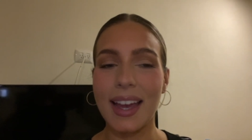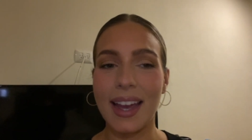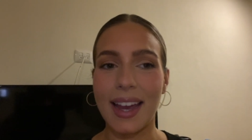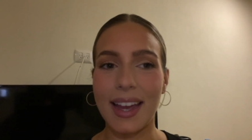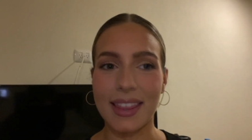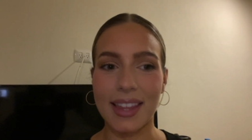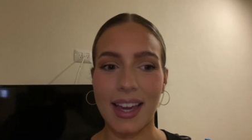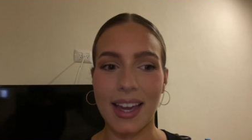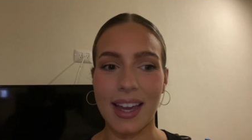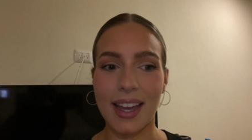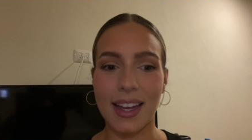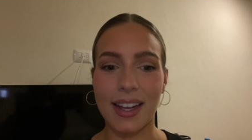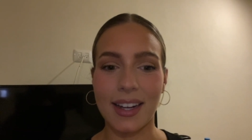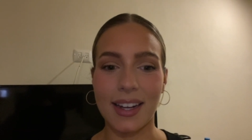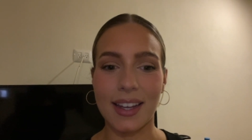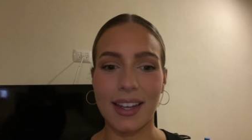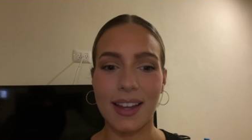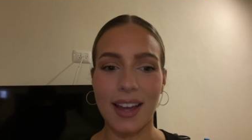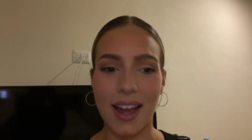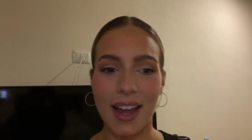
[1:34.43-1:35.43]
And
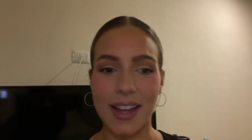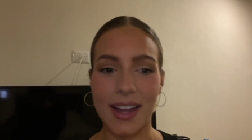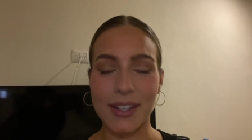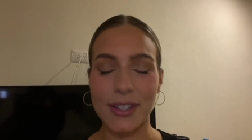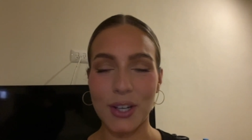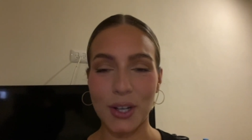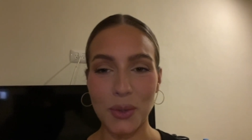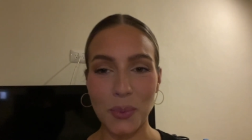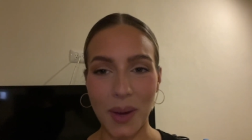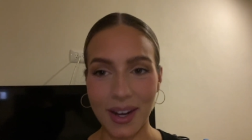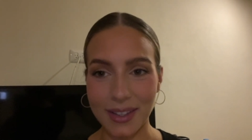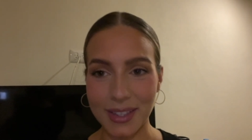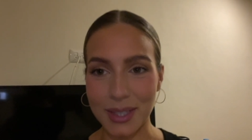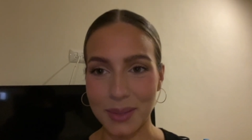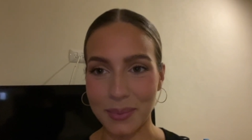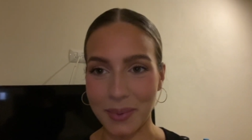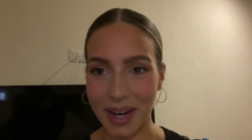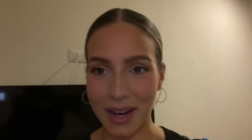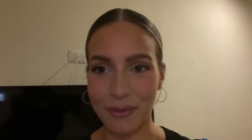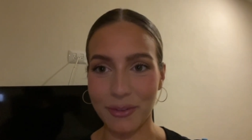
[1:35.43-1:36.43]
then it took a while
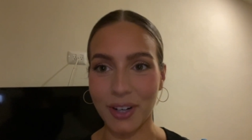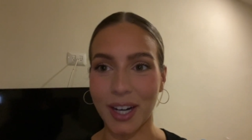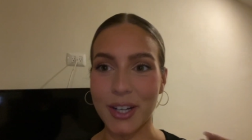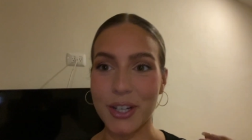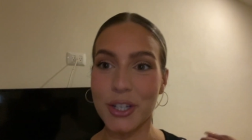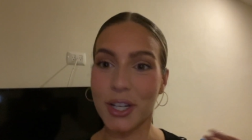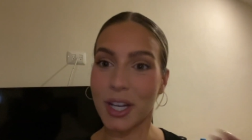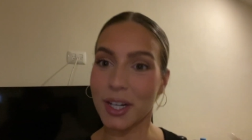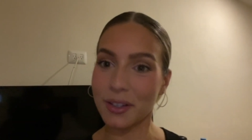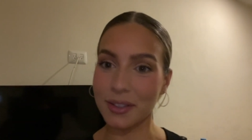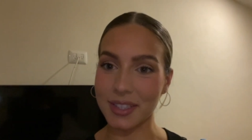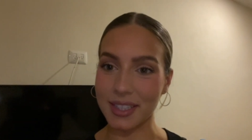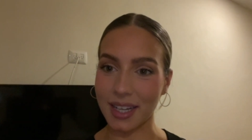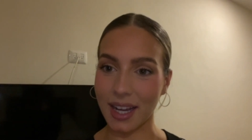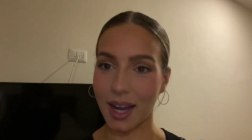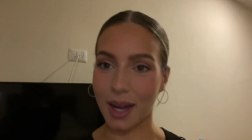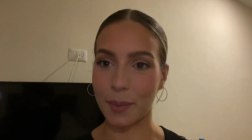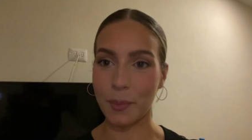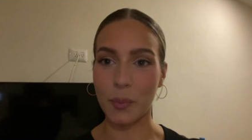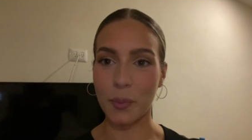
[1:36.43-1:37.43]
to wait for our shuttle to
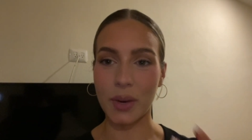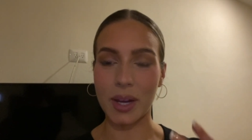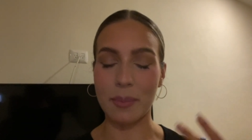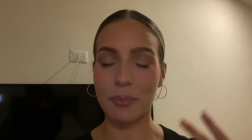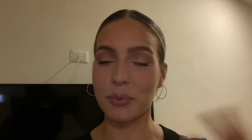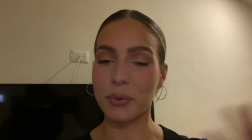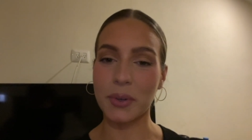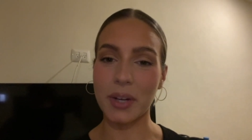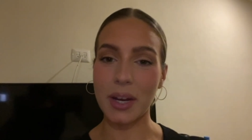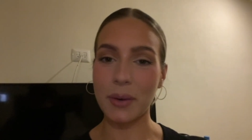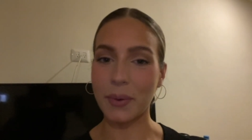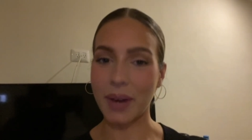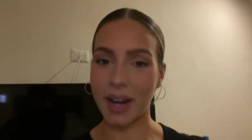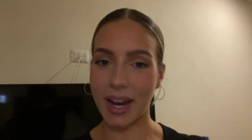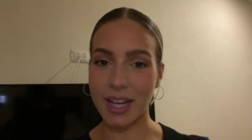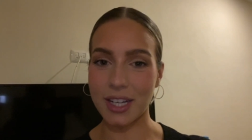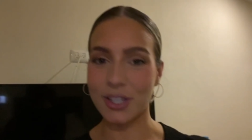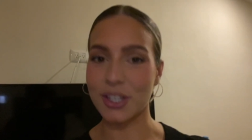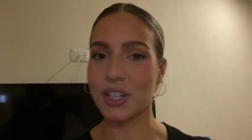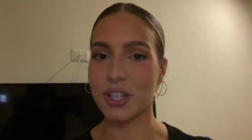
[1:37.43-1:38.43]
come. We pre
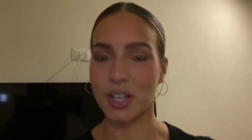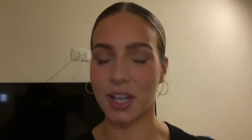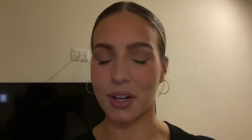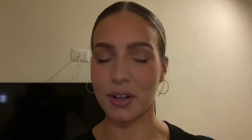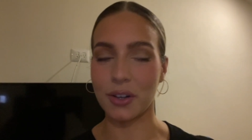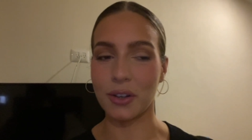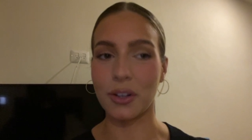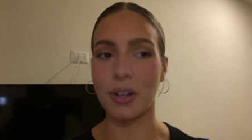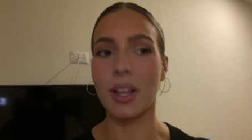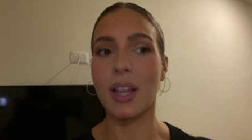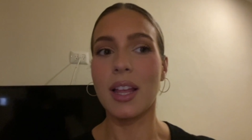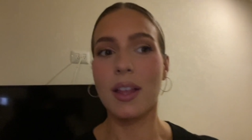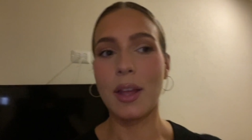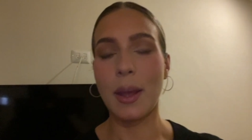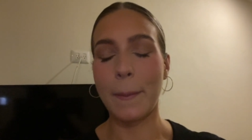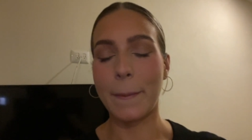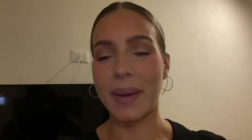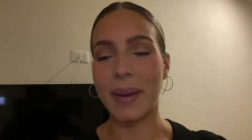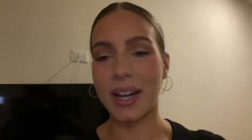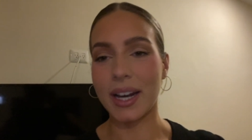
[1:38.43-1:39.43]
arranged a shuttle,
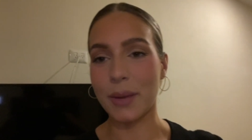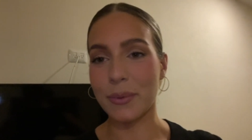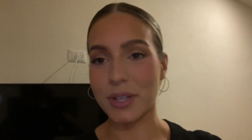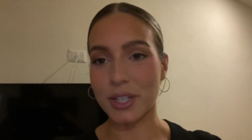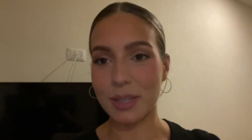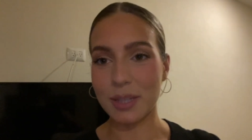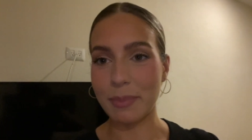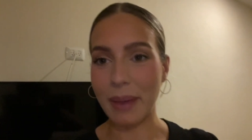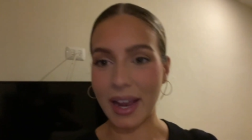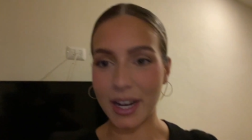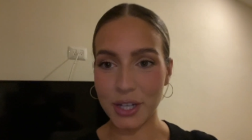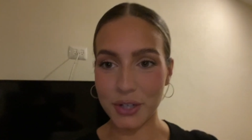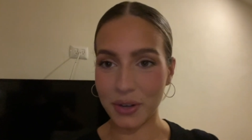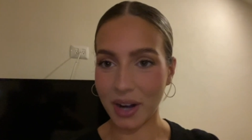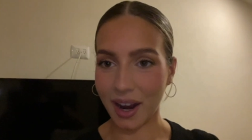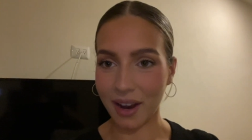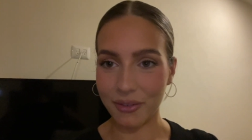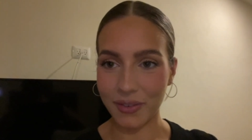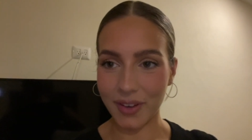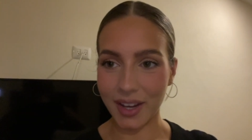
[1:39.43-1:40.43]
but it was just bad
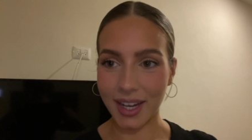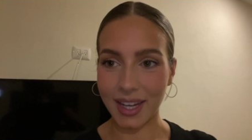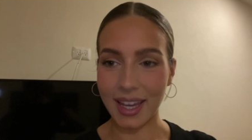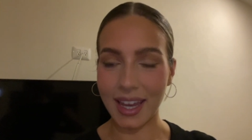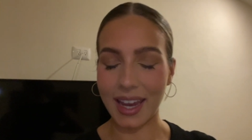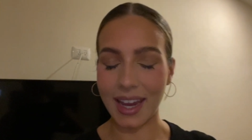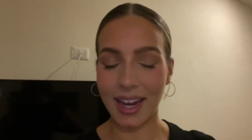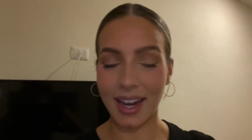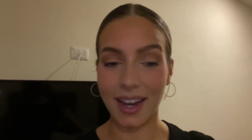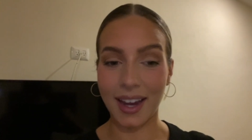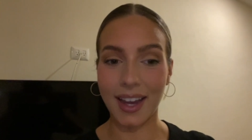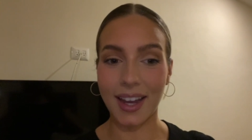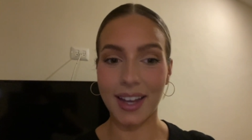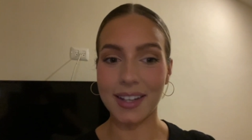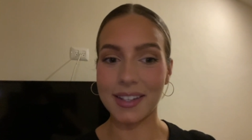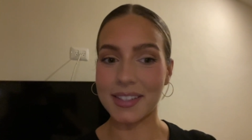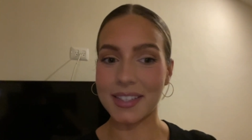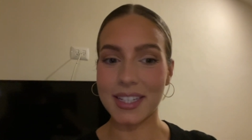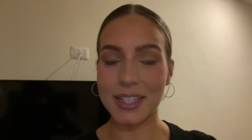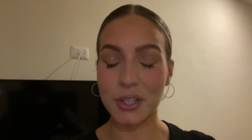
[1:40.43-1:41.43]
traffic
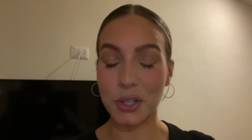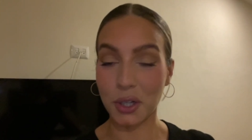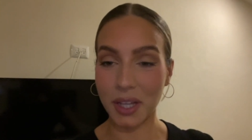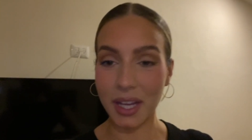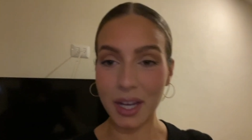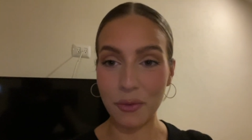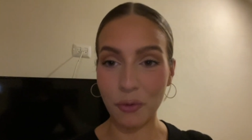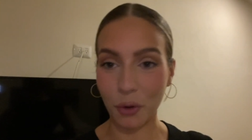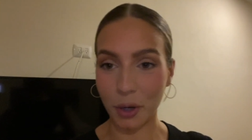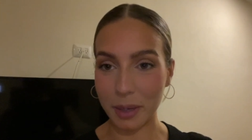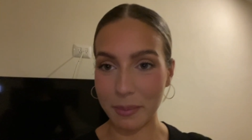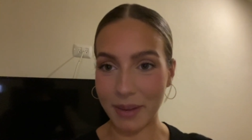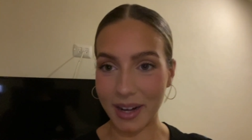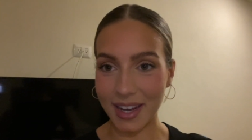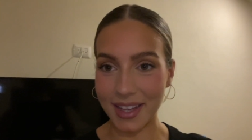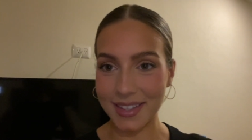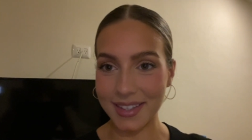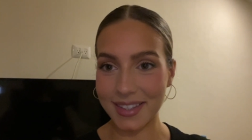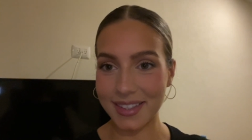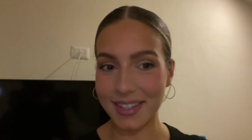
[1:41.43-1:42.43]
and it took like 40
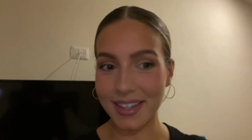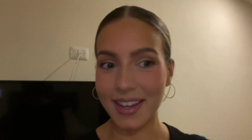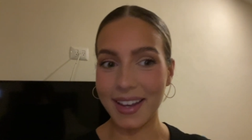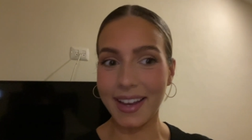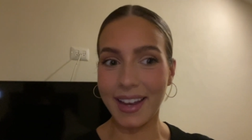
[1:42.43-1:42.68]
minutes.